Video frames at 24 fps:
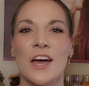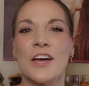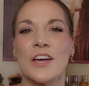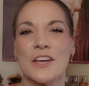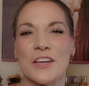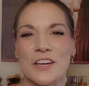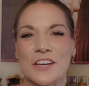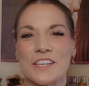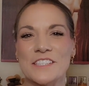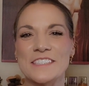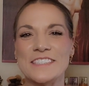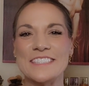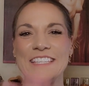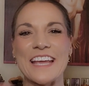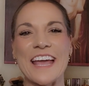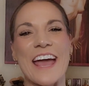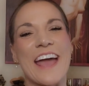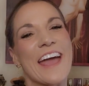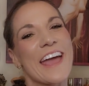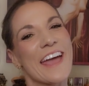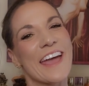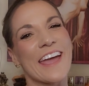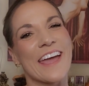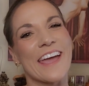Good
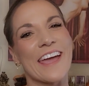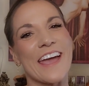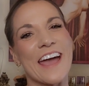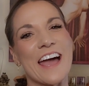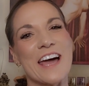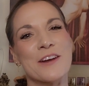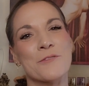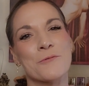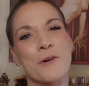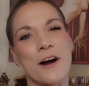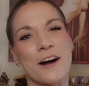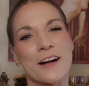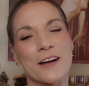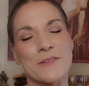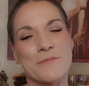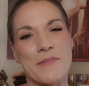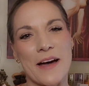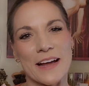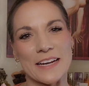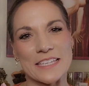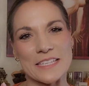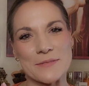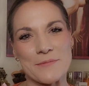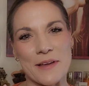day and welcome
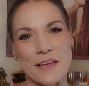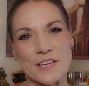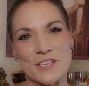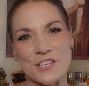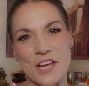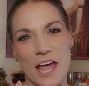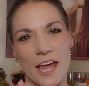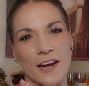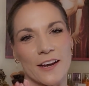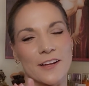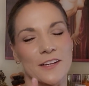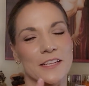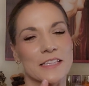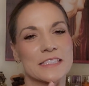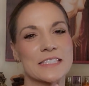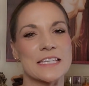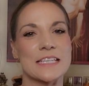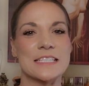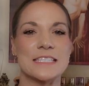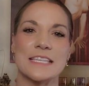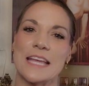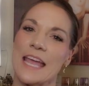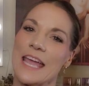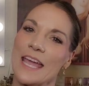back to my channel.
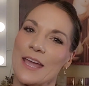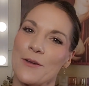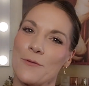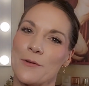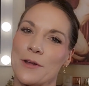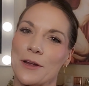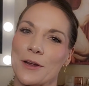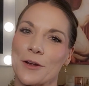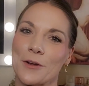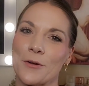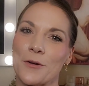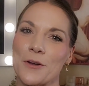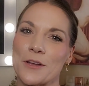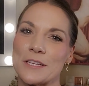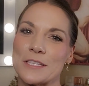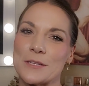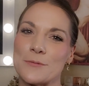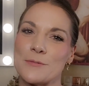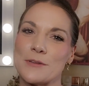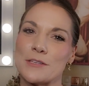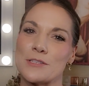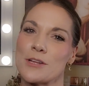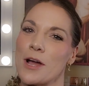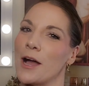Today we are going to
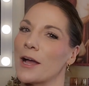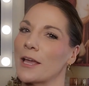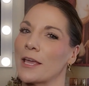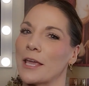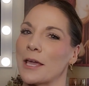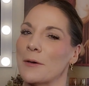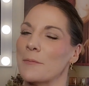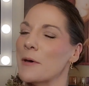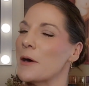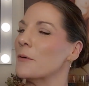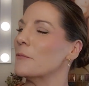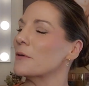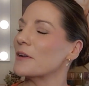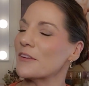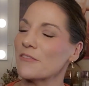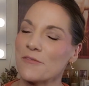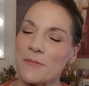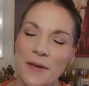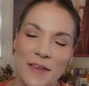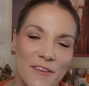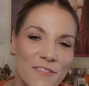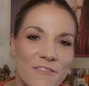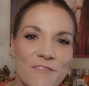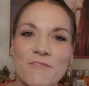be talking about one of
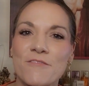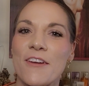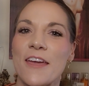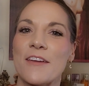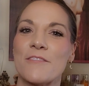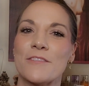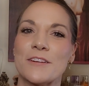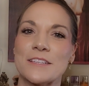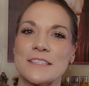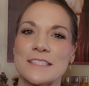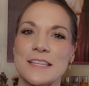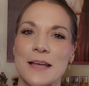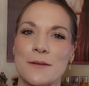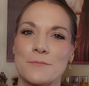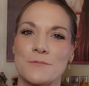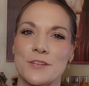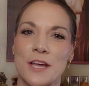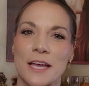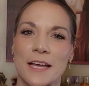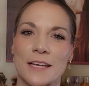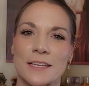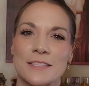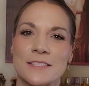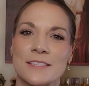my favorite
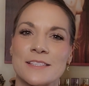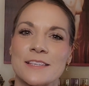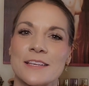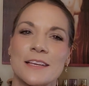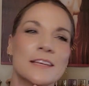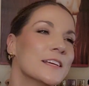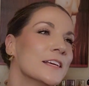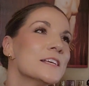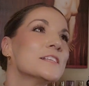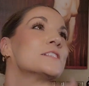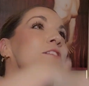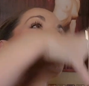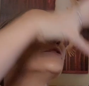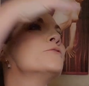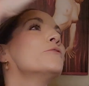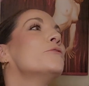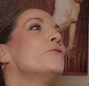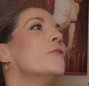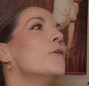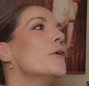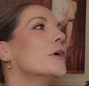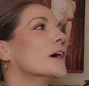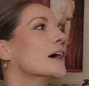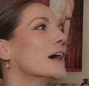subjects,
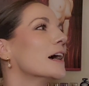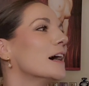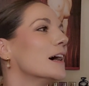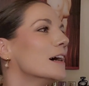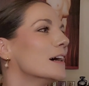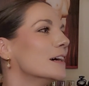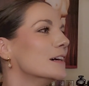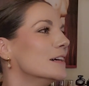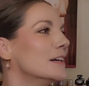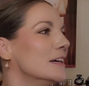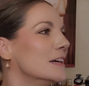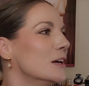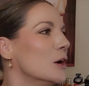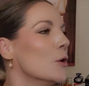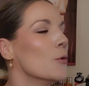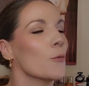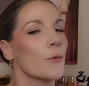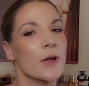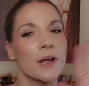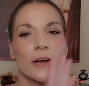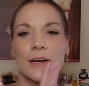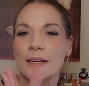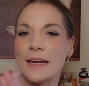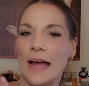Sephora.
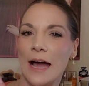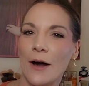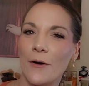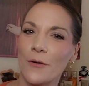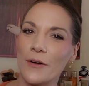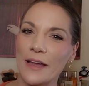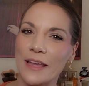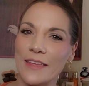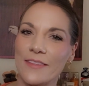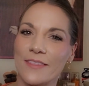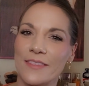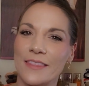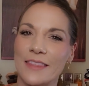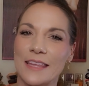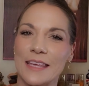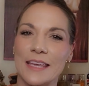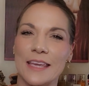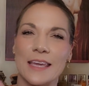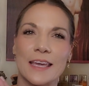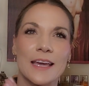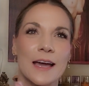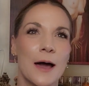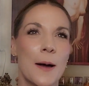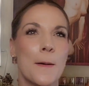We are now in
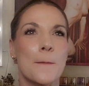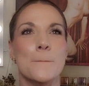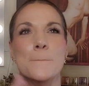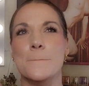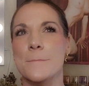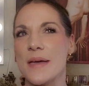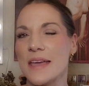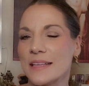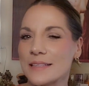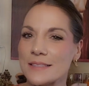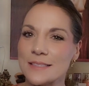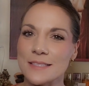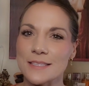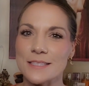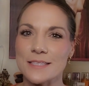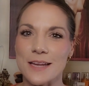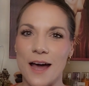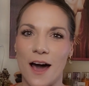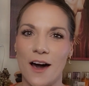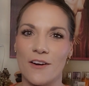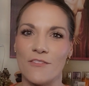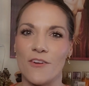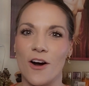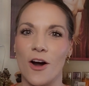the midst
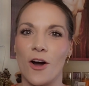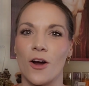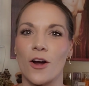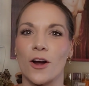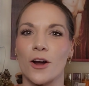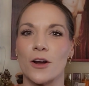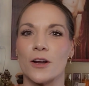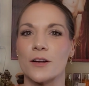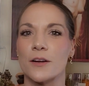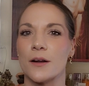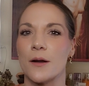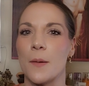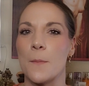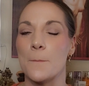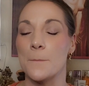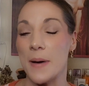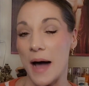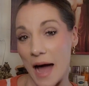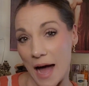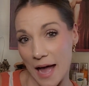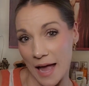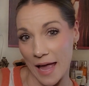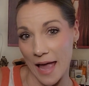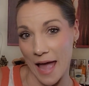of our
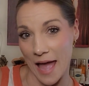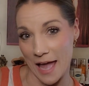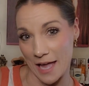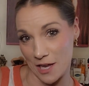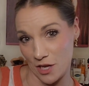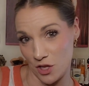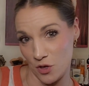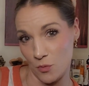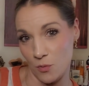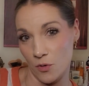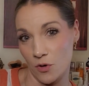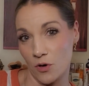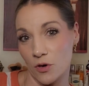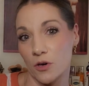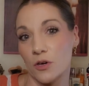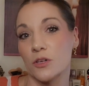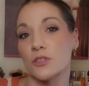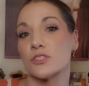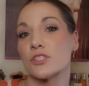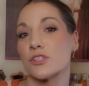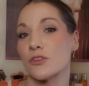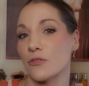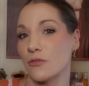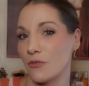biannual
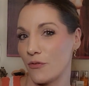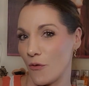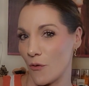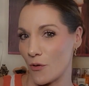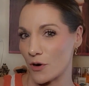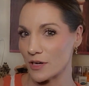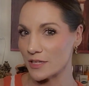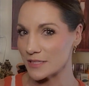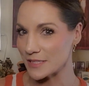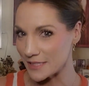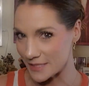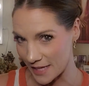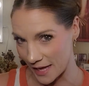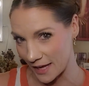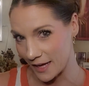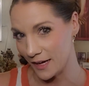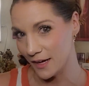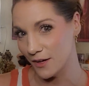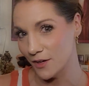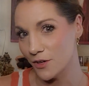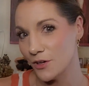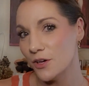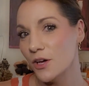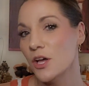Sephora
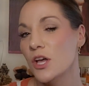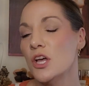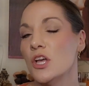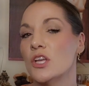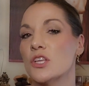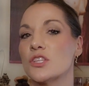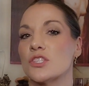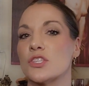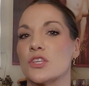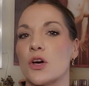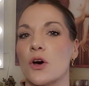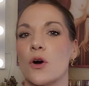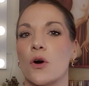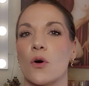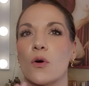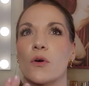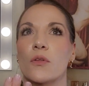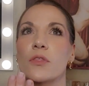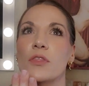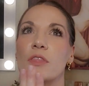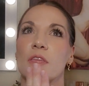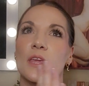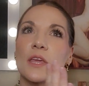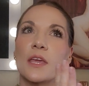sale. So
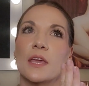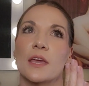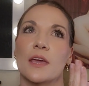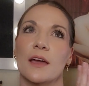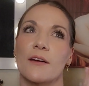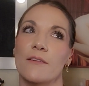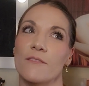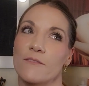the